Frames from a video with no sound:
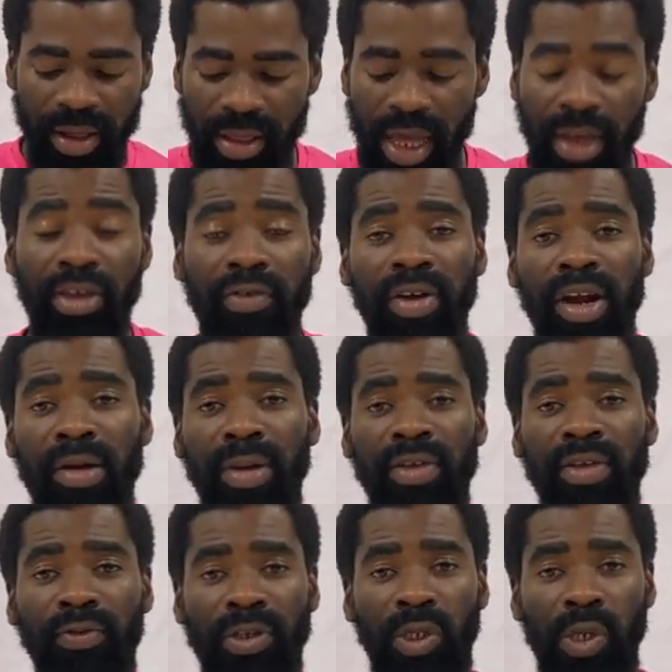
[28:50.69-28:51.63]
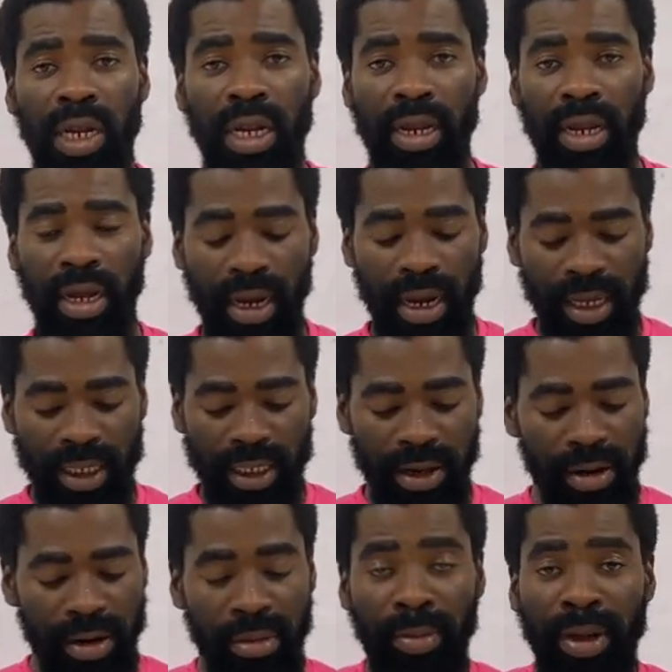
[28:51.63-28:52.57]
Thank you very much for joining the class.
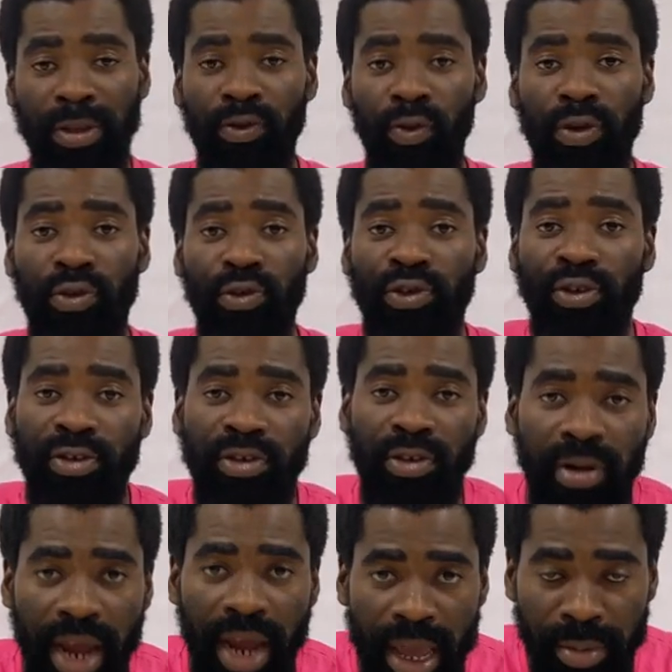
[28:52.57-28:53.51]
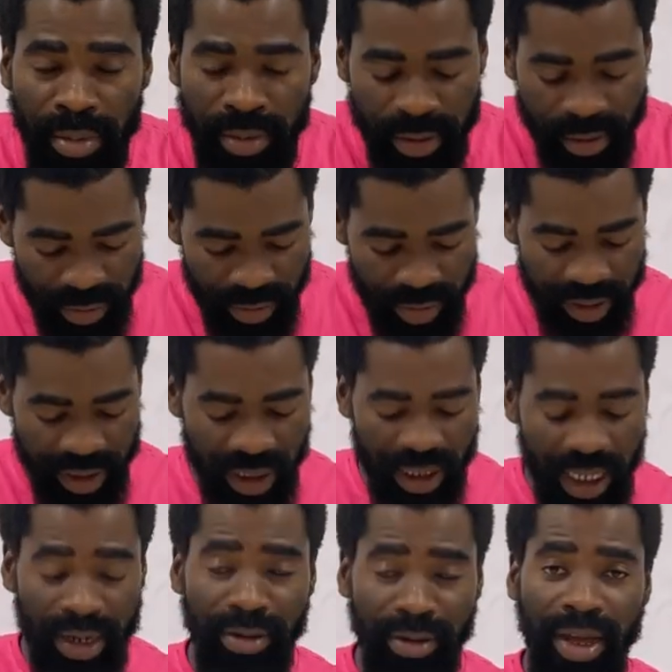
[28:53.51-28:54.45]
Remember to subscribe to the
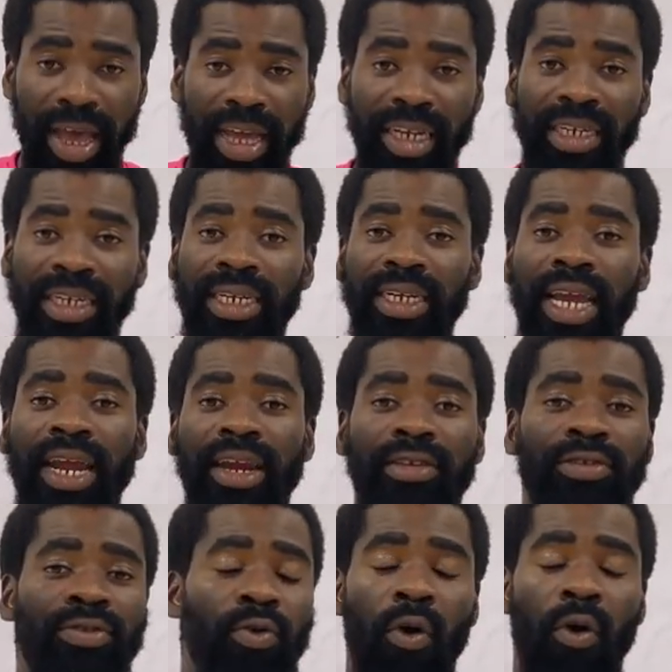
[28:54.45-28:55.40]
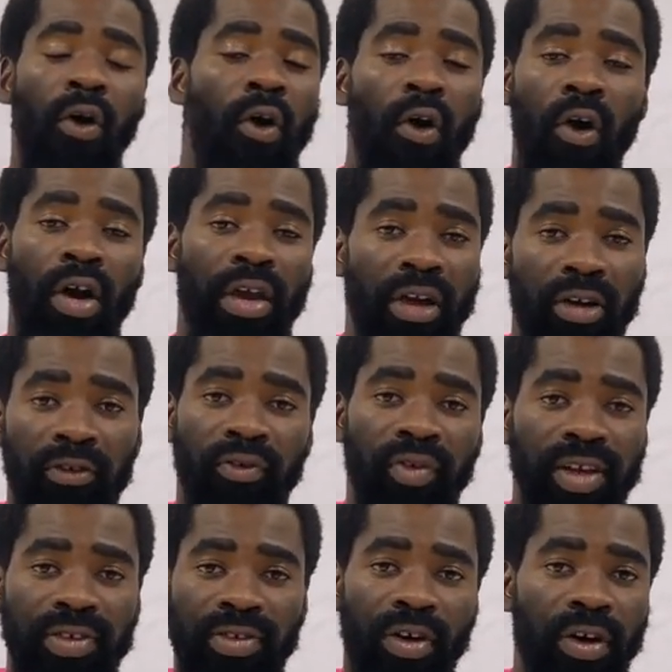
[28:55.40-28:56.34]
channel and share this to all your
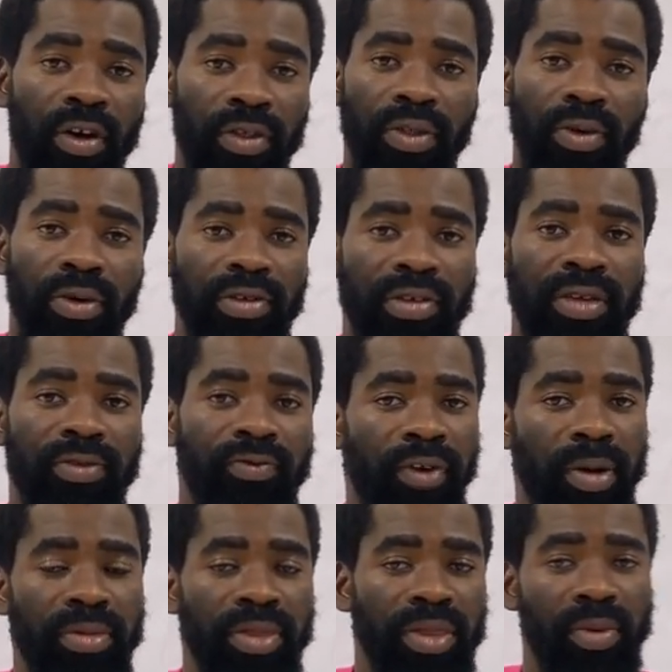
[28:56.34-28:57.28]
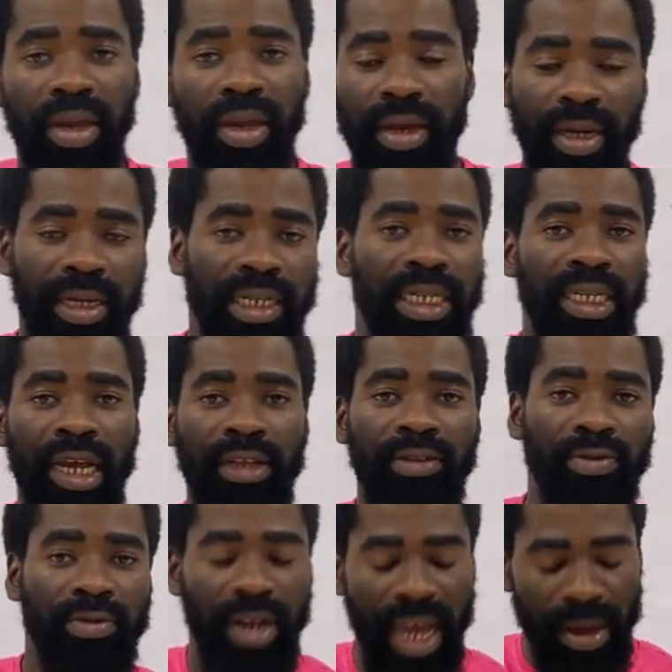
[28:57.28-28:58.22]
friends, all those in form three. Share
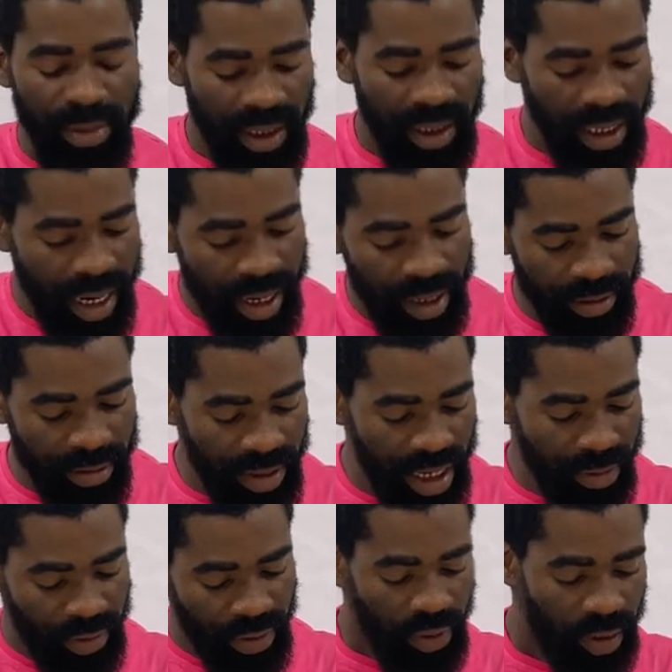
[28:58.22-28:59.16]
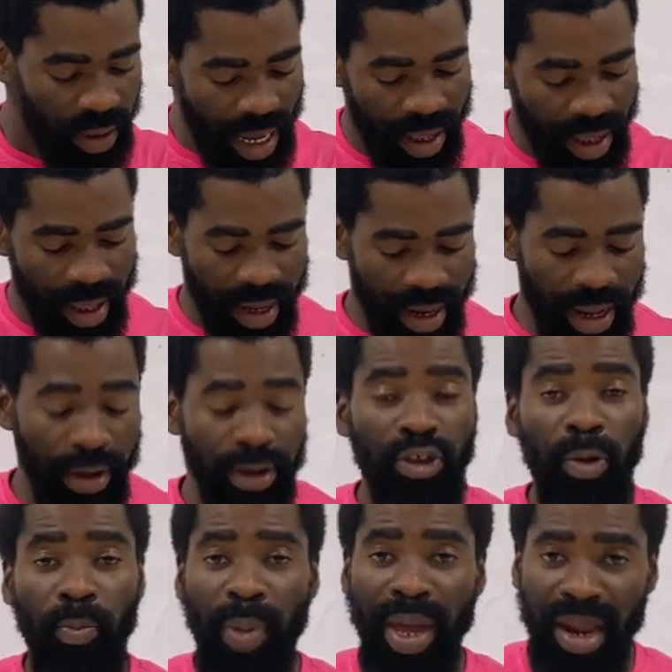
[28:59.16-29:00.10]
it to them so that they can
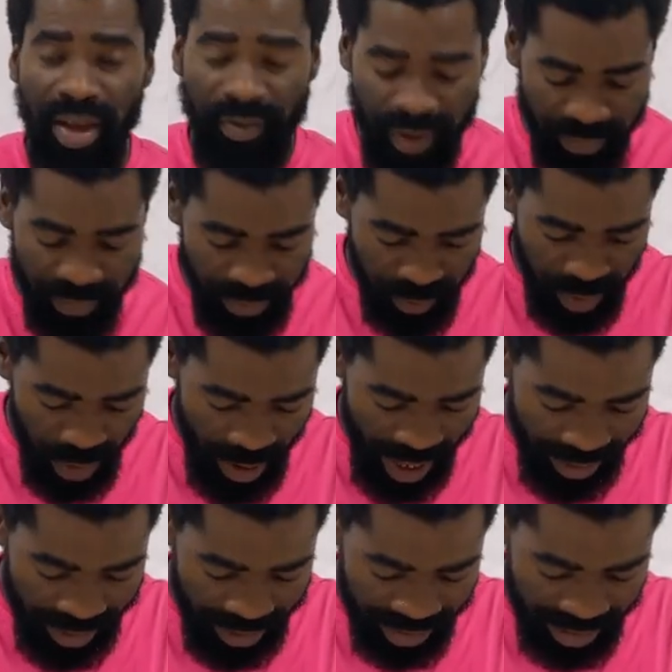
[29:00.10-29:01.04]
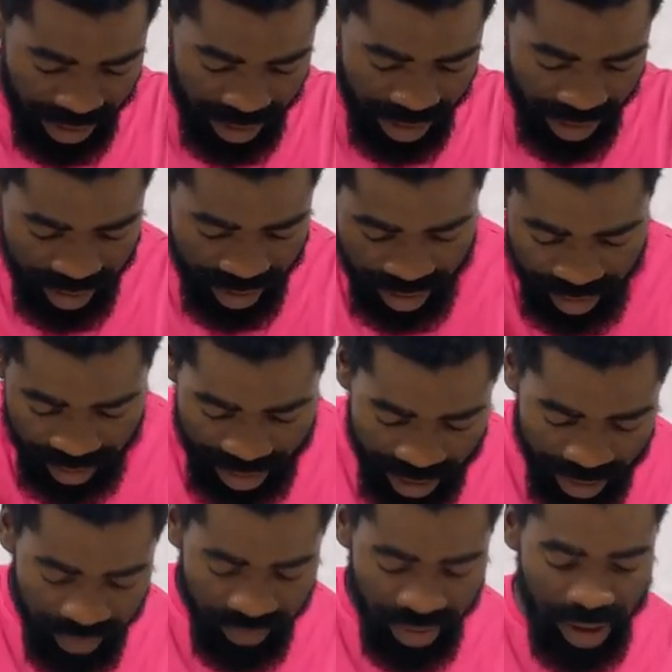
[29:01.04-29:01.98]
also benefit from where we are getting here.
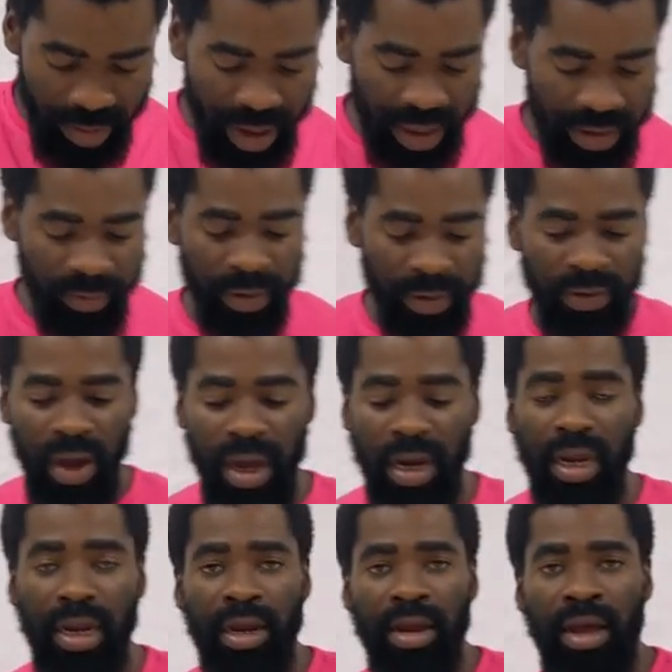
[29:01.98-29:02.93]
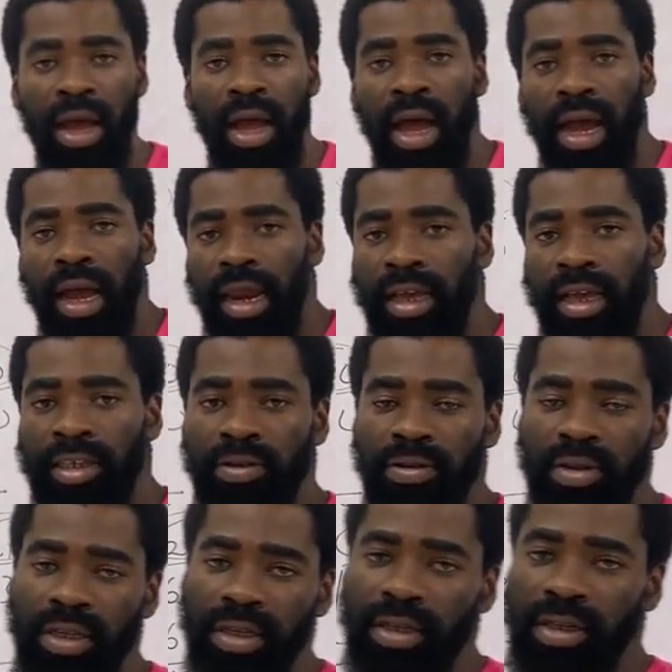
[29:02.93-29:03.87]
Thank you very much for joining our class
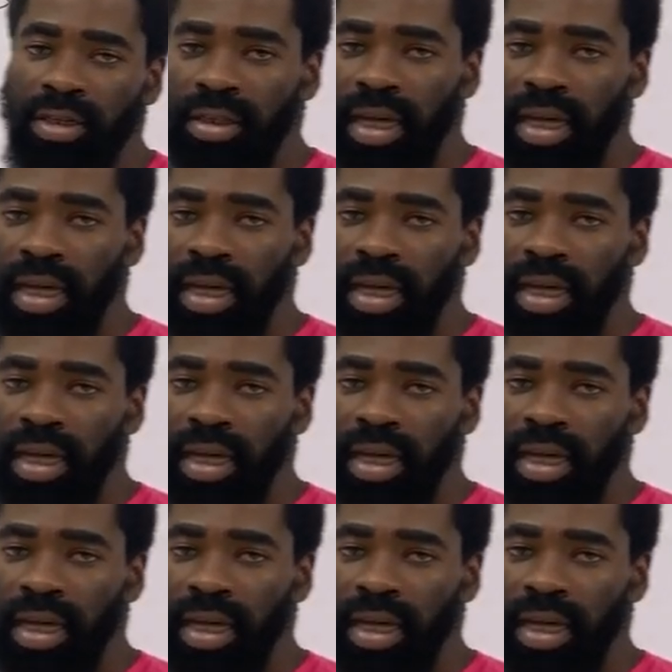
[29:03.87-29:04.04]
today.